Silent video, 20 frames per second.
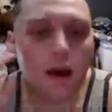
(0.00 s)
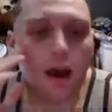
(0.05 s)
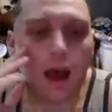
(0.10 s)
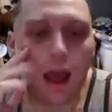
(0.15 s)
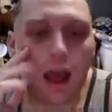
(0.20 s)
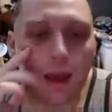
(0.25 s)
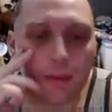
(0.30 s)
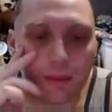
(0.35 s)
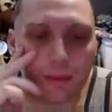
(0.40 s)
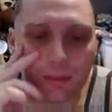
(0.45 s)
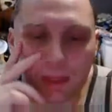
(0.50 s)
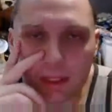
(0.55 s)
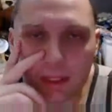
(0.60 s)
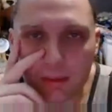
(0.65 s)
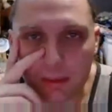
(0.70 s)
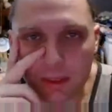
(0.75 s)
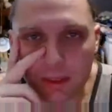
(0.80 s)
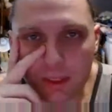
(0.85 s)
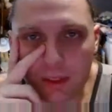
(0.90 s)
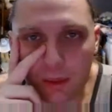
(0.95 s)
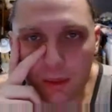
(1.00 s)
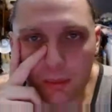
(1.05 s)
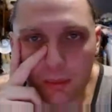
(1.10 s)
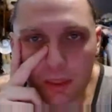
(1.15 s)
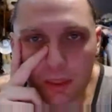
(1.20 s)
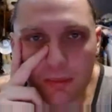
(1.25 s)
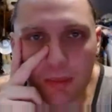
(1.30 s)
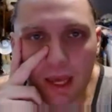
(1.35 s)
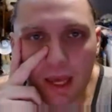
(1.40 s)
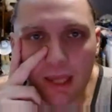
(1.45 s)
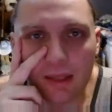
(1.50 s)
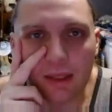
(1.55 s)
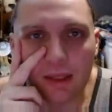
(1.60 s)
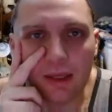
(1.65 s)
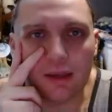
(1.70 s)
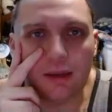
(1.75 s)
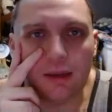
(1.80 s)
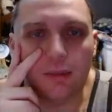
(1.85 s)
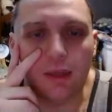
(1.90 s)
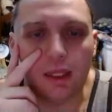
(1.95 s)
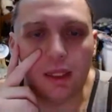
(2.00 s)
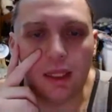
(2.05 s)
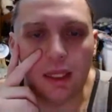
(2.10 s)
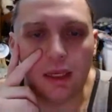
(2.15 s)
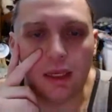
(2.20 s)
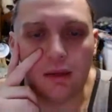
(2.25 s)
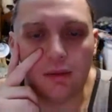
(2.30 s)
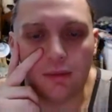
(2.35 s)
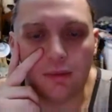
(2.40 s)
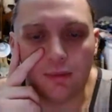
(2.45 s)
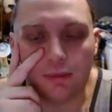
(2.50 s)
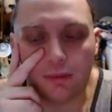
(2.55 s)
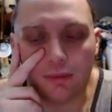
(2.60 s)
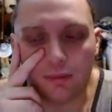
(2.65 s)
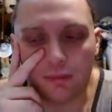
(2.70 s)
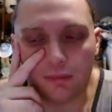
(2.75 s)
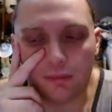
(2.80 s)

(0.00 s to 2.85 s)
I've been played with so much bad luck in my life.